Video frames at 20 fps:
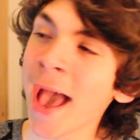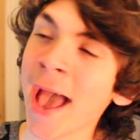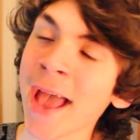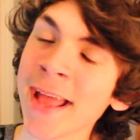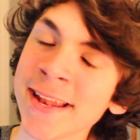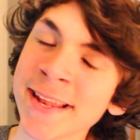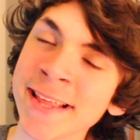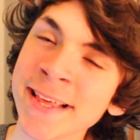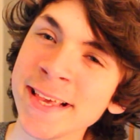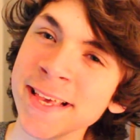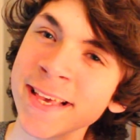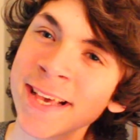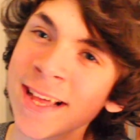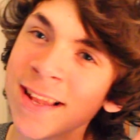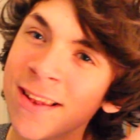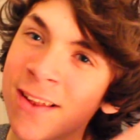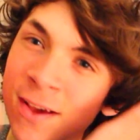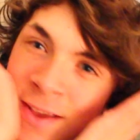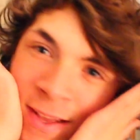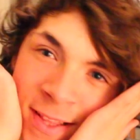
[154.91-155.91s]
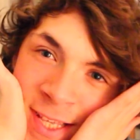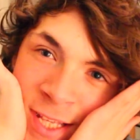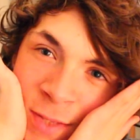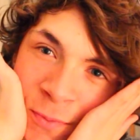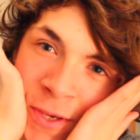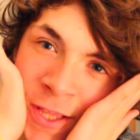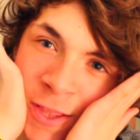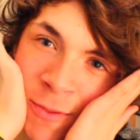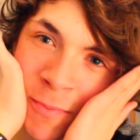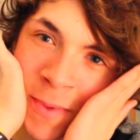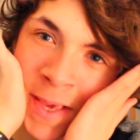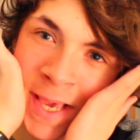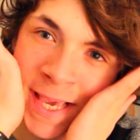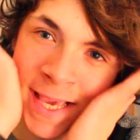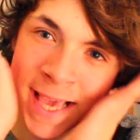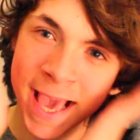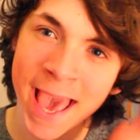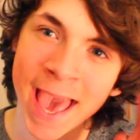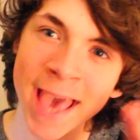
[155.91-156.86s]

and he collided with me,